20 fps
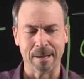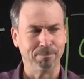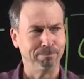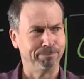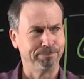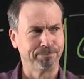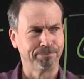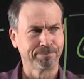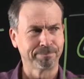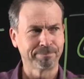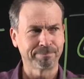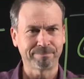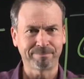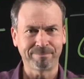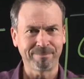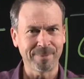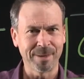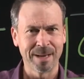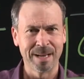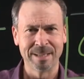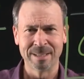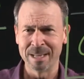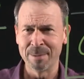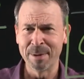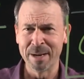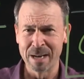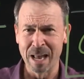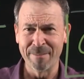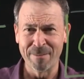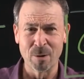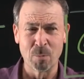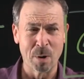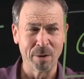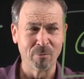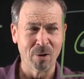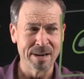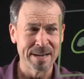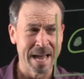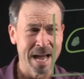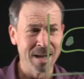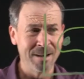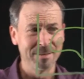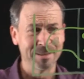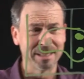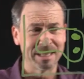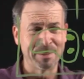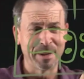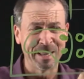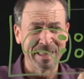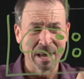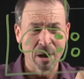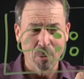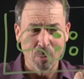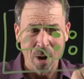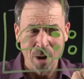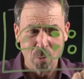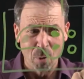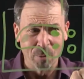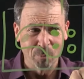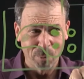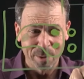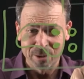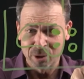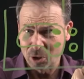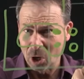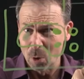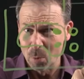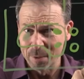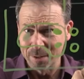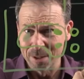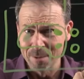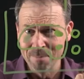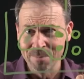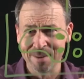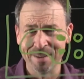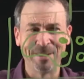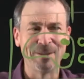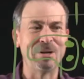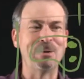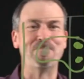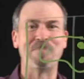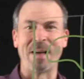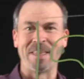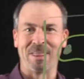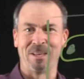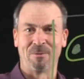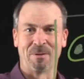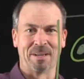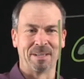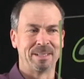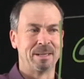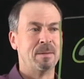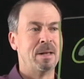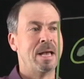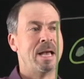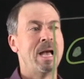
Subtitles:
Is there something in life I want right now? Is there something in there I want to go with them? You bet there is.